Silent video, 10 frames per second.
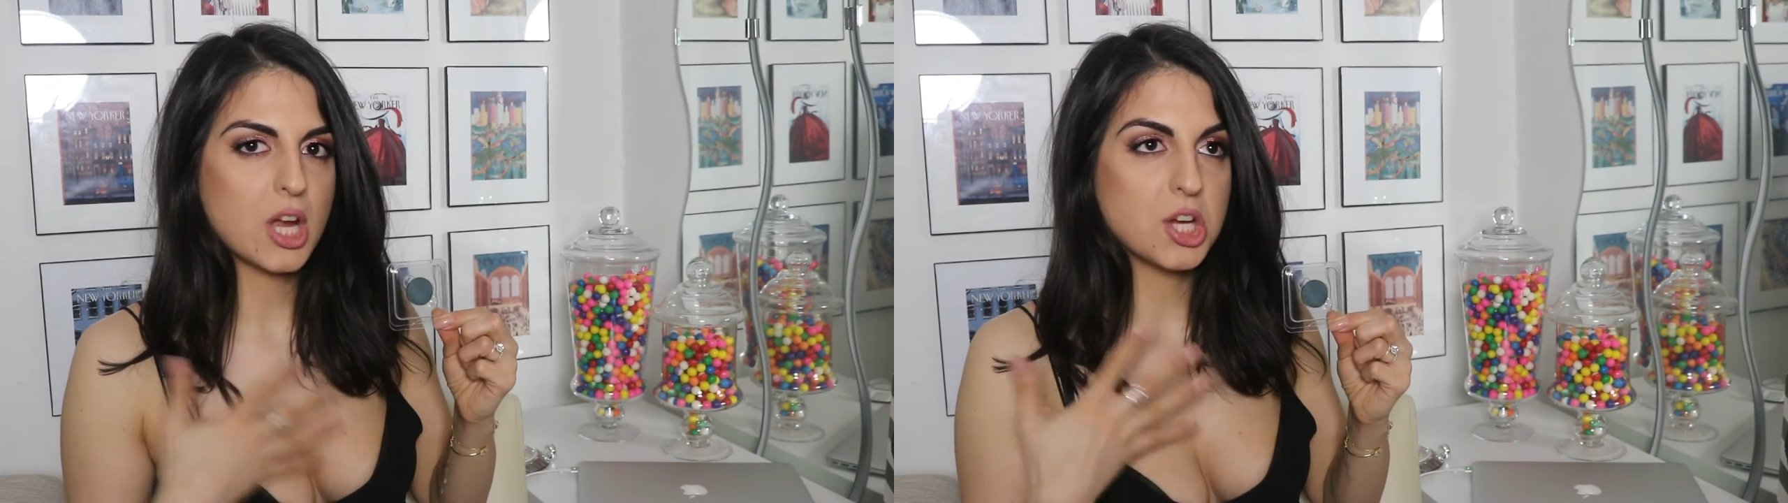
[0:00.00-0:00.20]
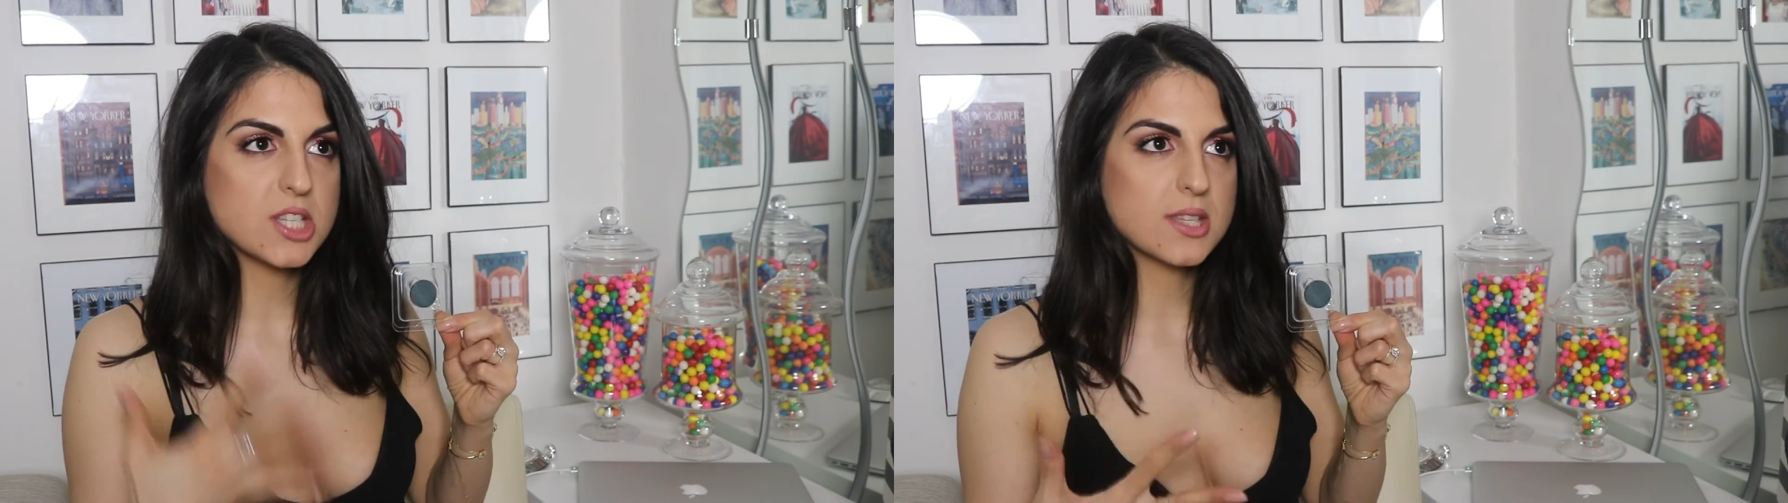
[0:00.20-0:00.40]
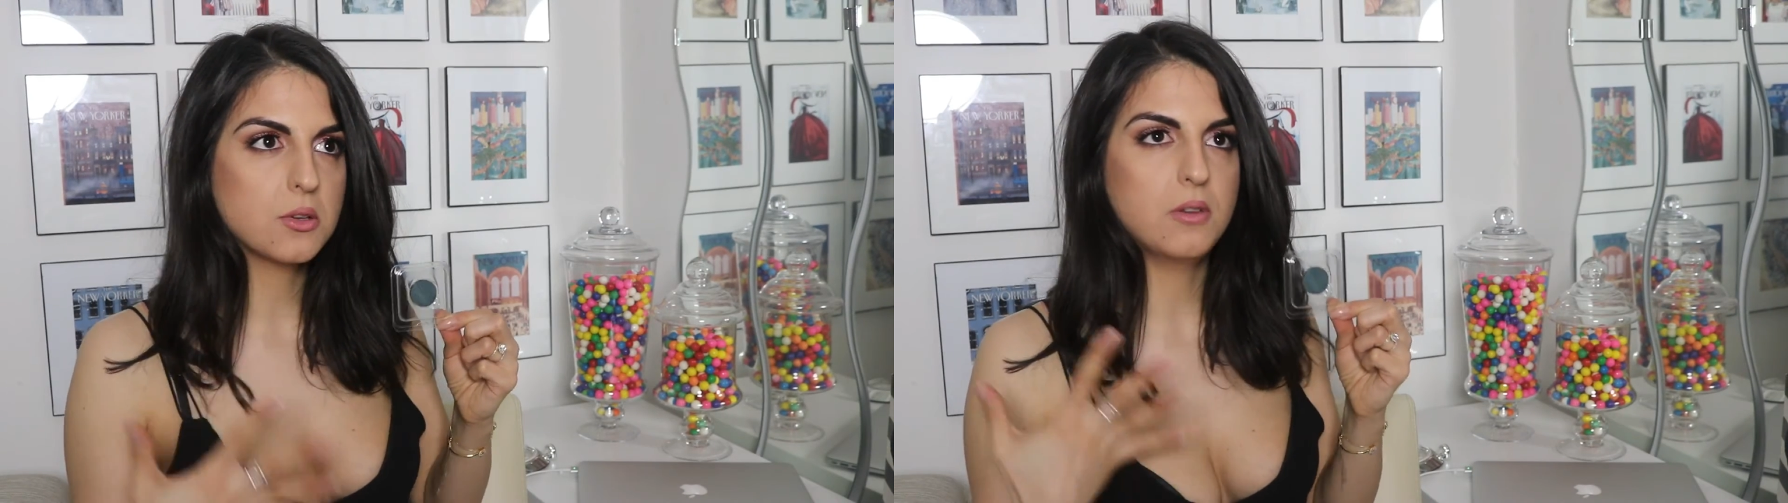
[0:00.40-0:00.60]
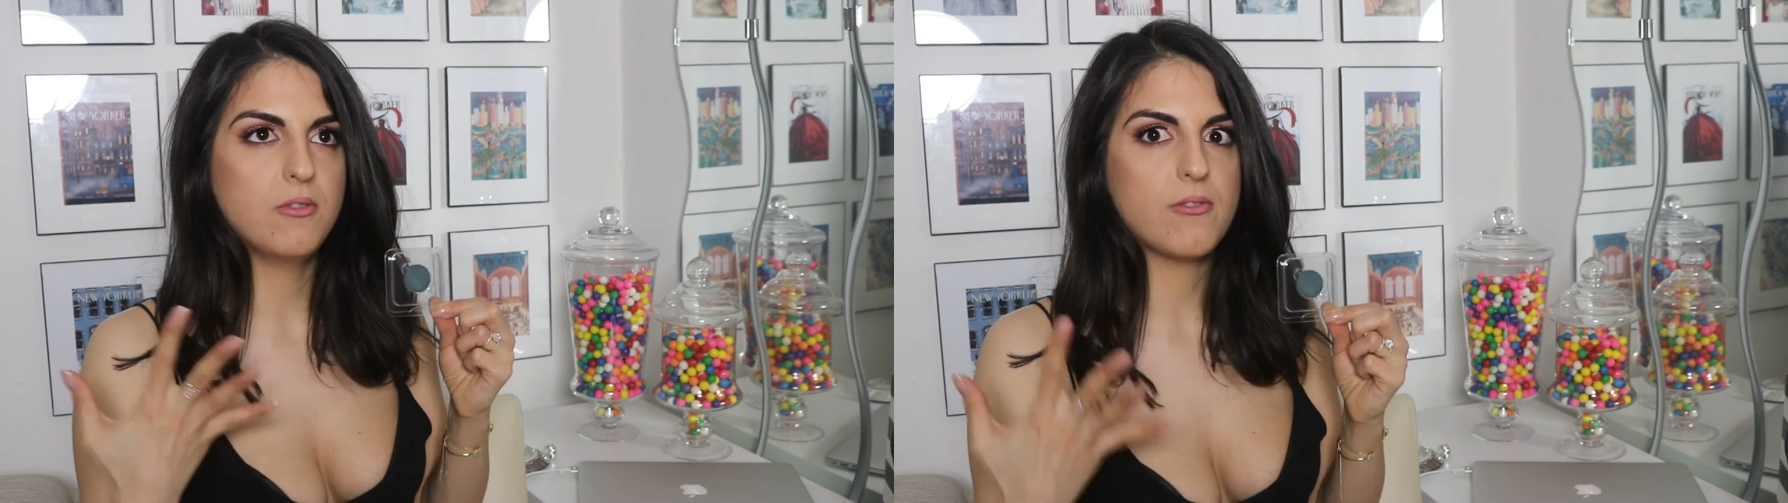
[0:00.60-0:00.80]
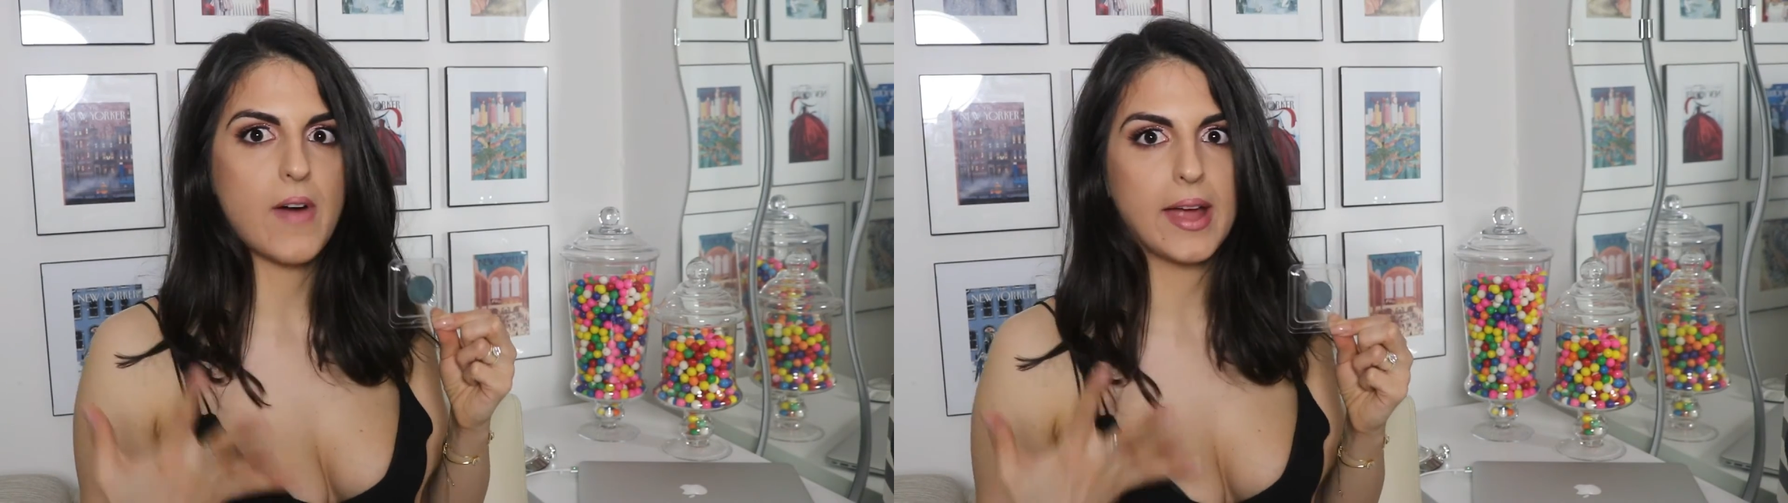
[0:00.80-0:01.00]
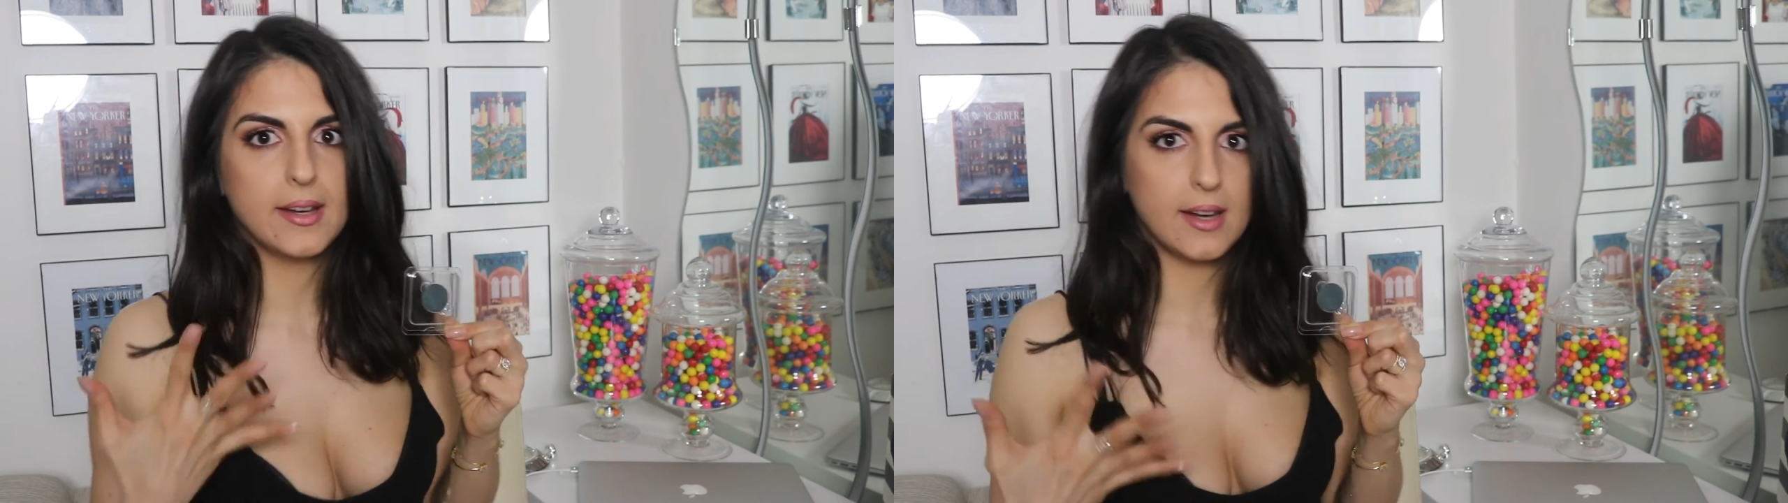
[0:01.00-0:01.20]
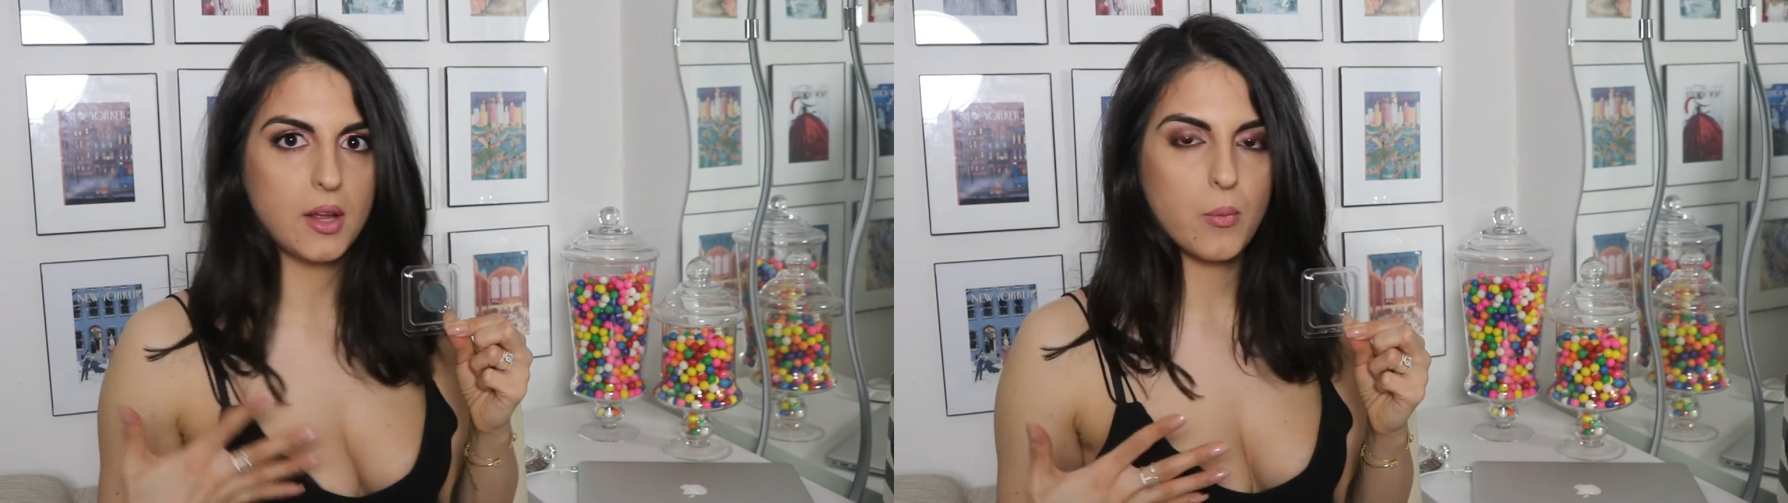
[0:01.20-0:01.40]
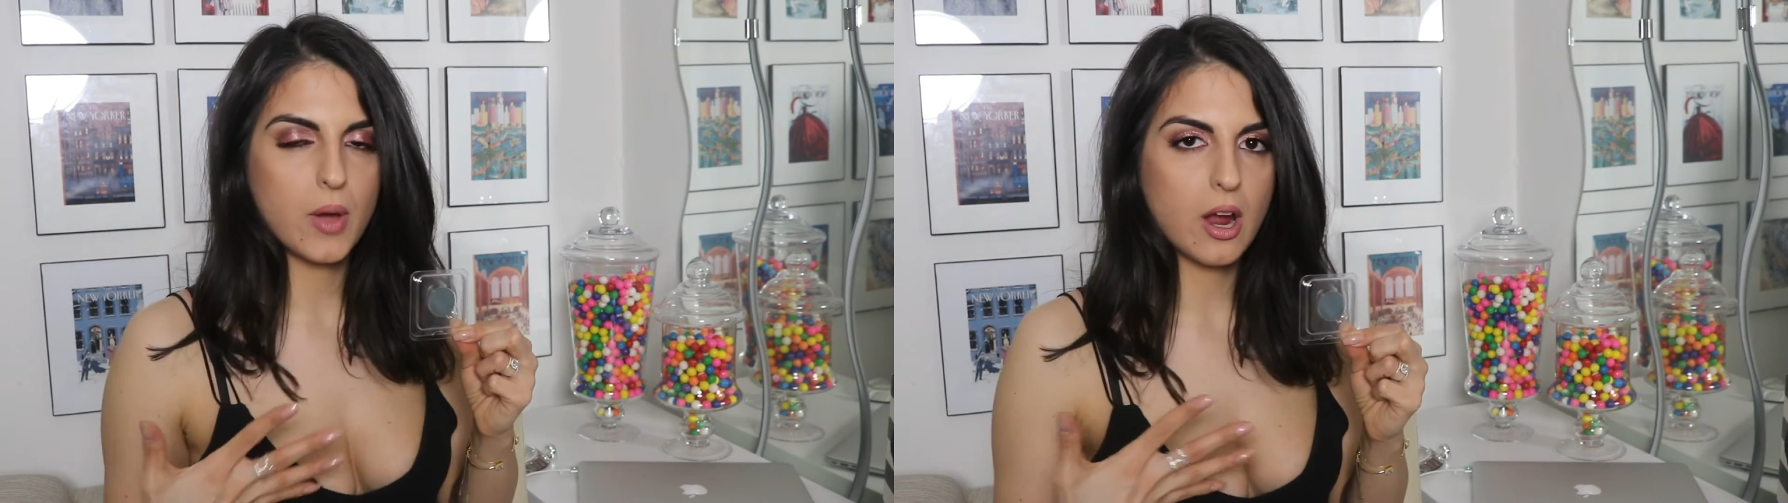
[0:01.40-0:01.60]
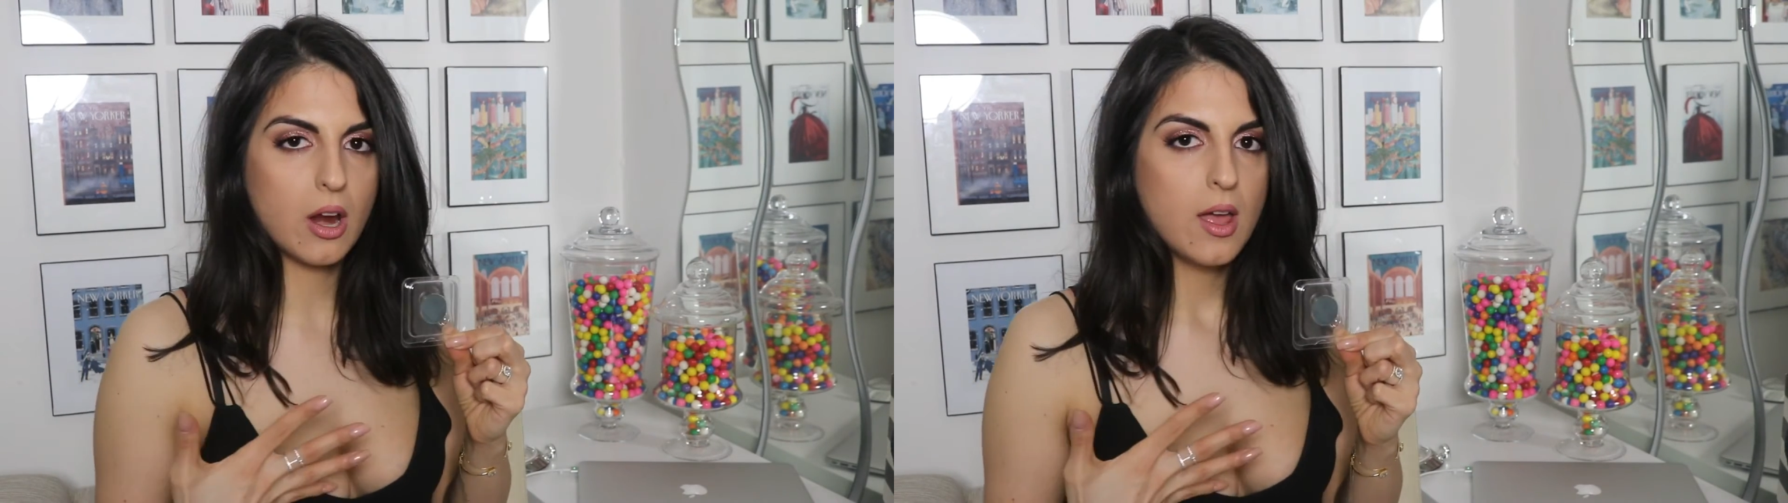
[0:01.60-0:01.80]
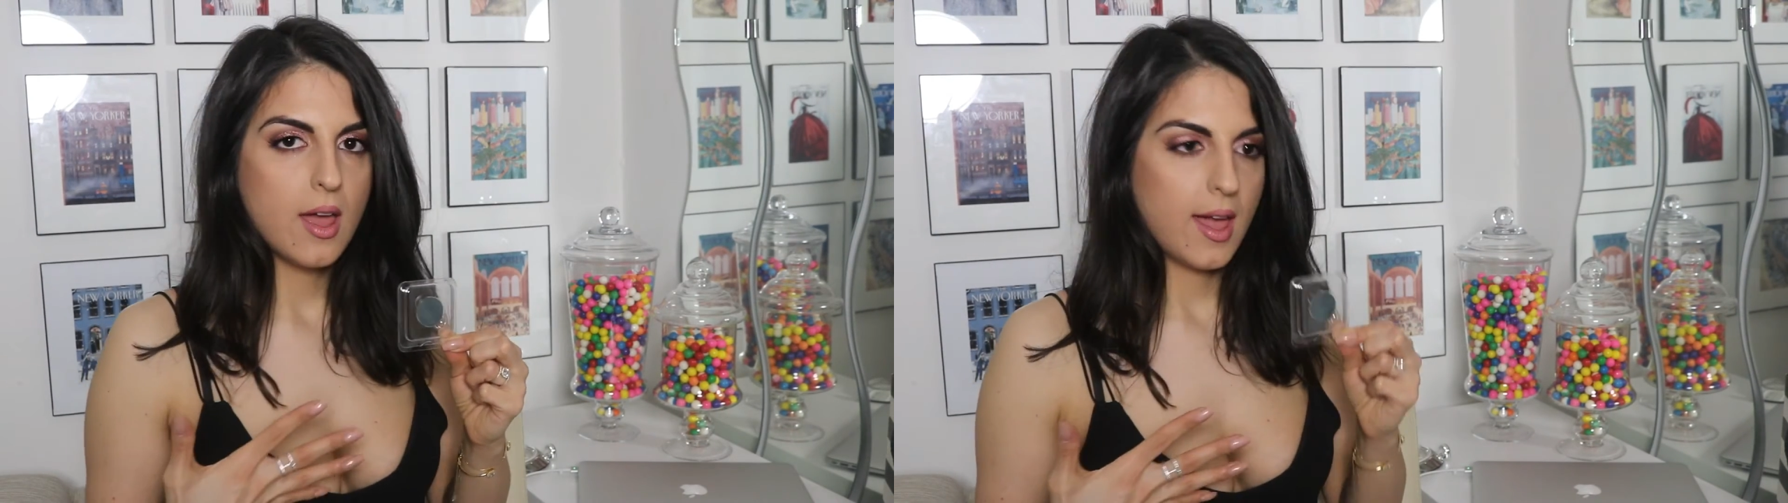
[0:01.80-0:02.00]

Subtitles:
I just couldn't find it anywhere.